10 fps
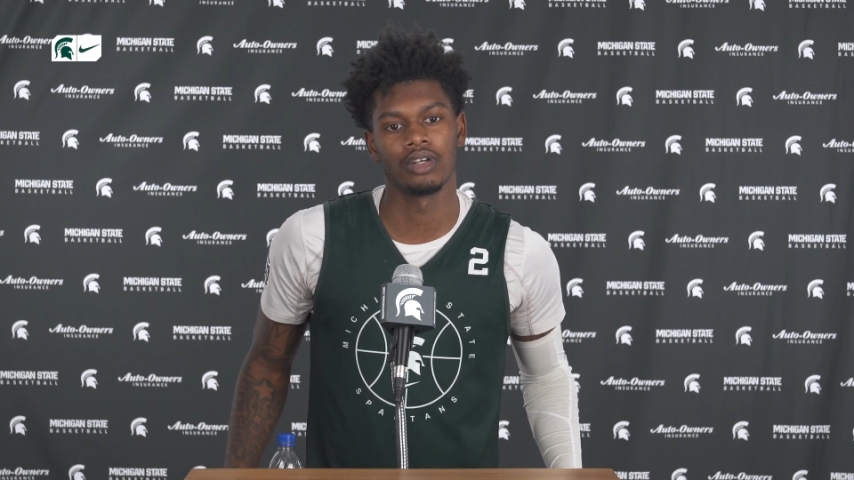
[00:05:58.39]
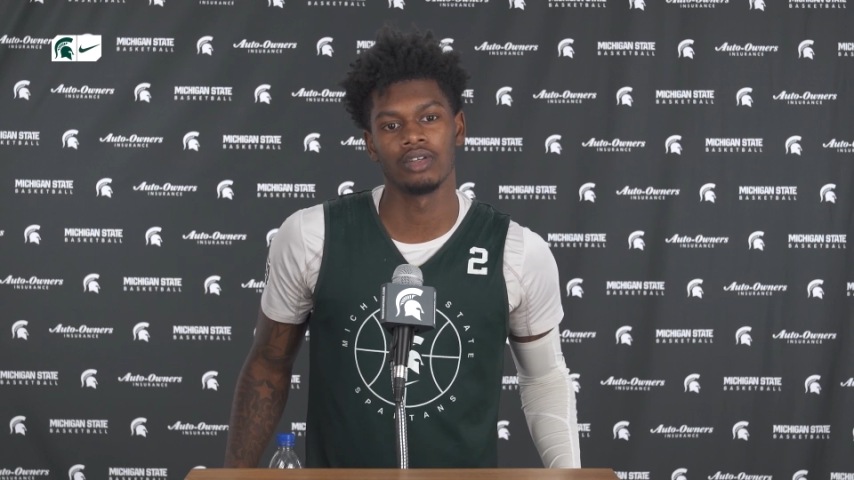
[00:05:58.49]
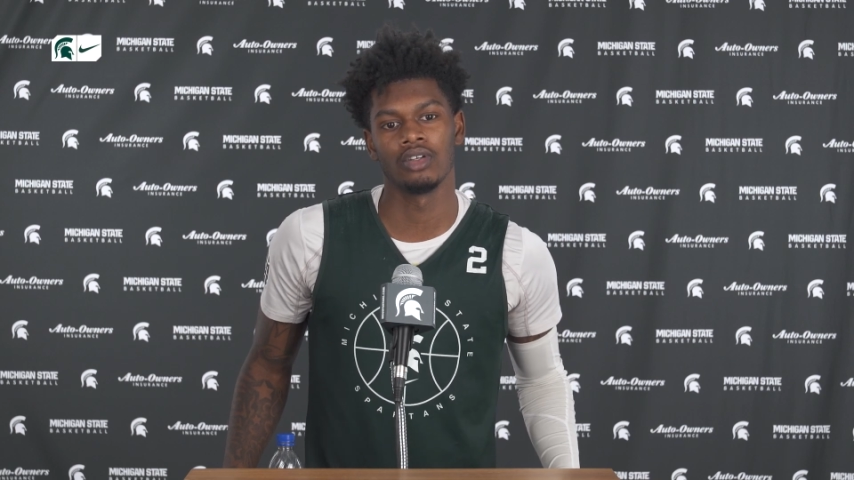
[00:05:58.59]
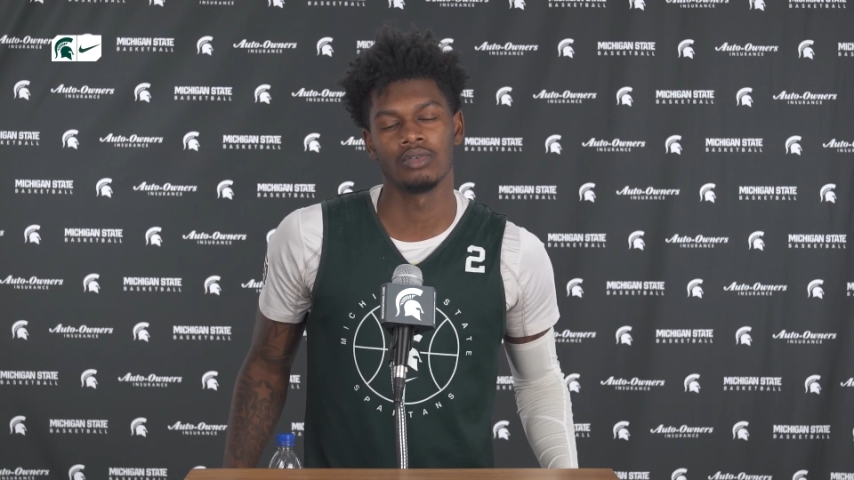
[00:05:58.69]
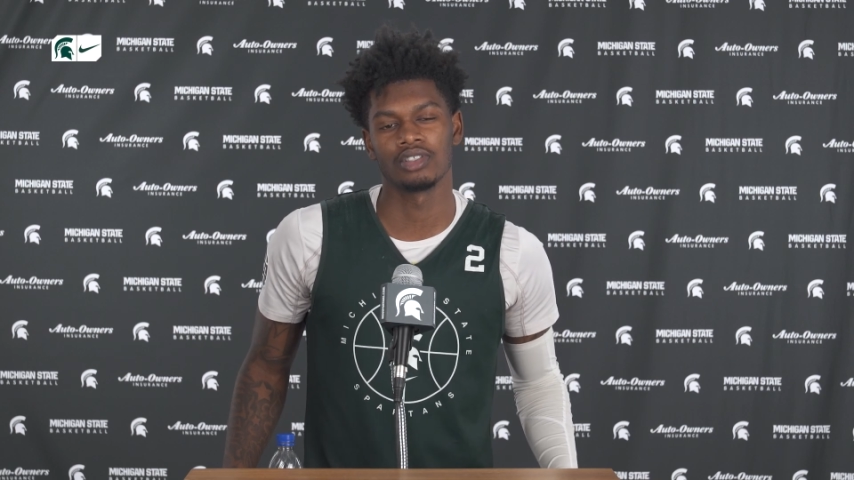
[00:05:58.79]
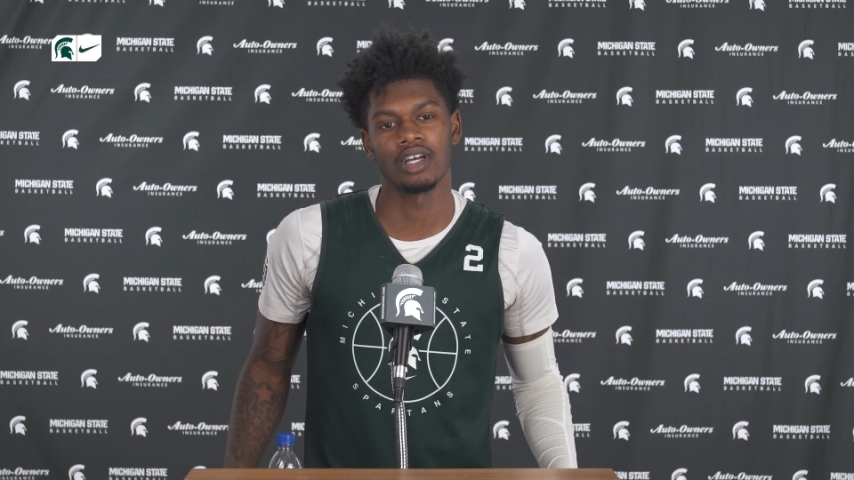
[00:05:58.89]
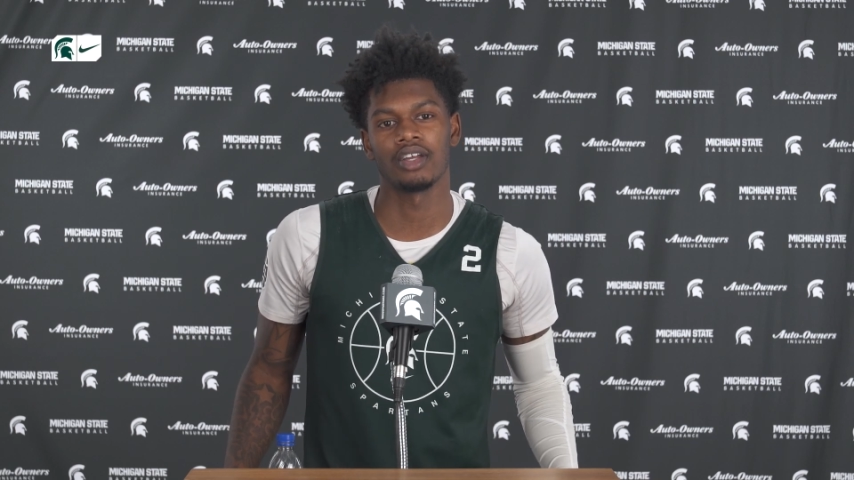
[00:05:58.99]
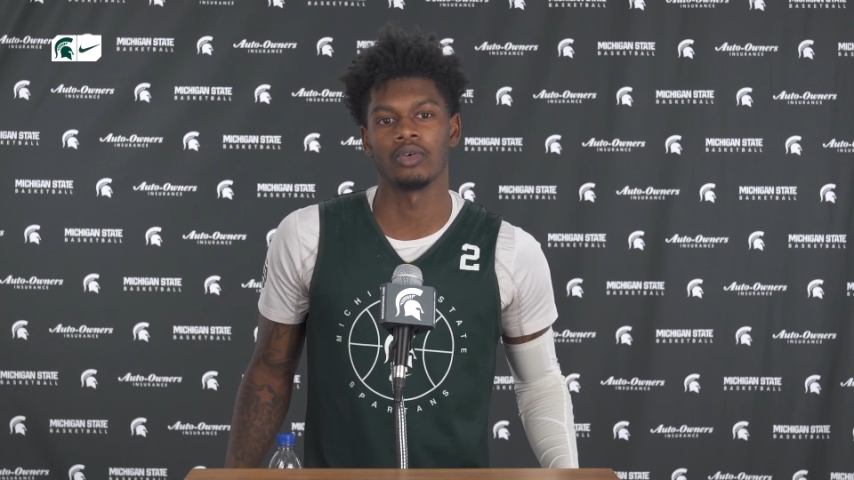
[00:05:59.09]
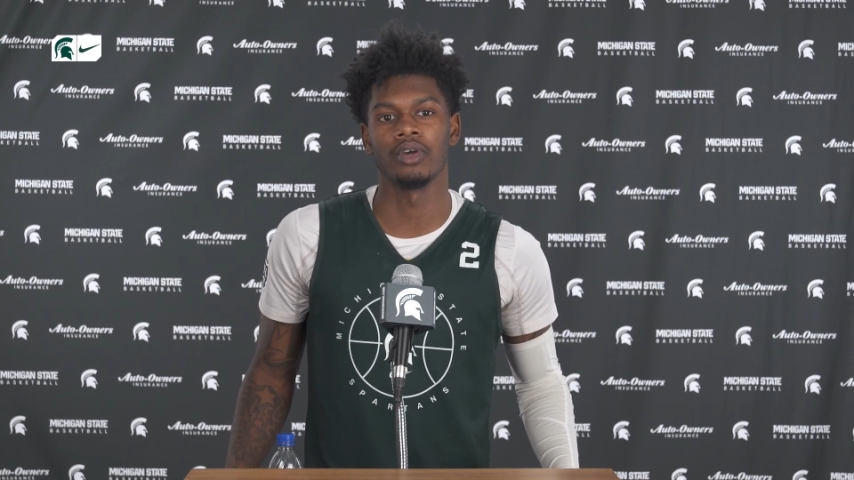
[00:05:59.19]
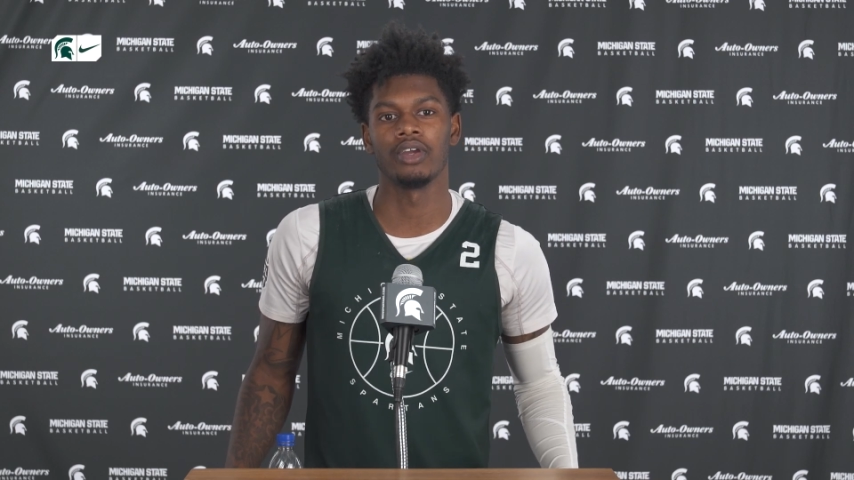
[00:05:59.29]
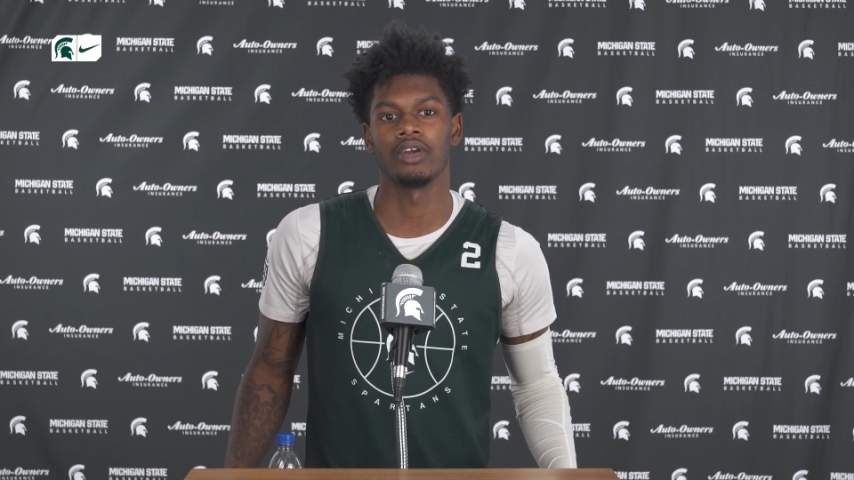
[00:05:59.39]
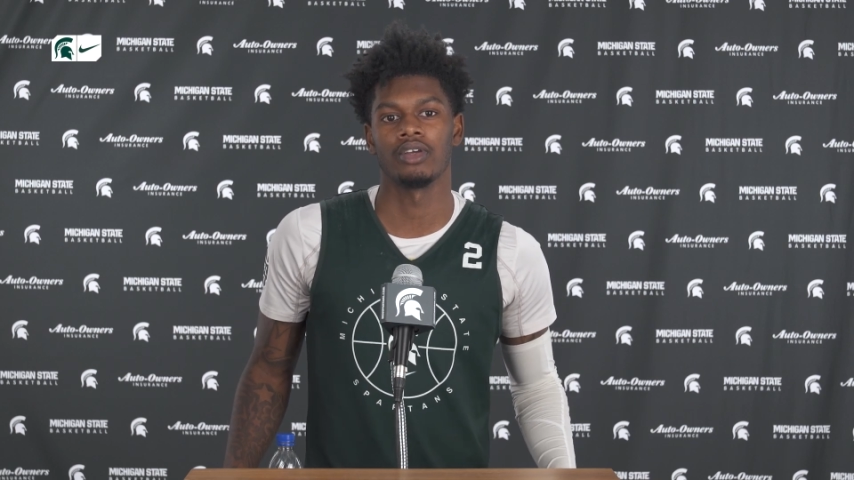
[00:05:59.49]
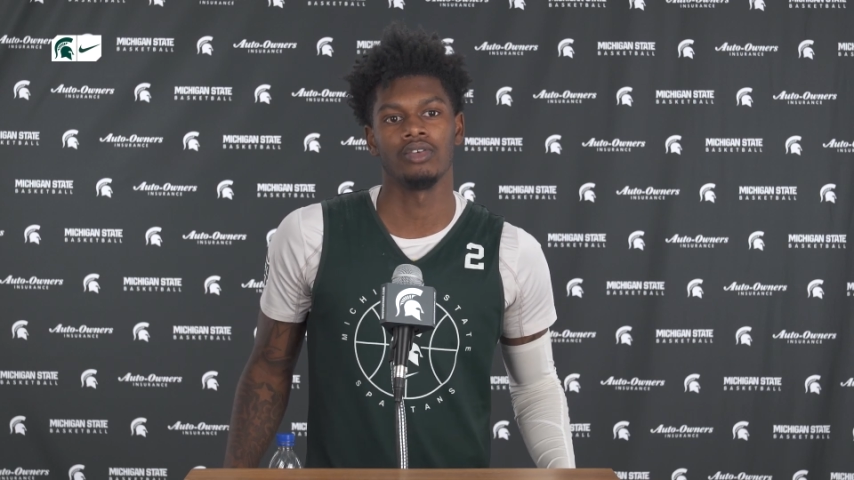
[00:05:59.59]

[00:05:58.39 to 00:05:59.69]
you know, it was kind of weird,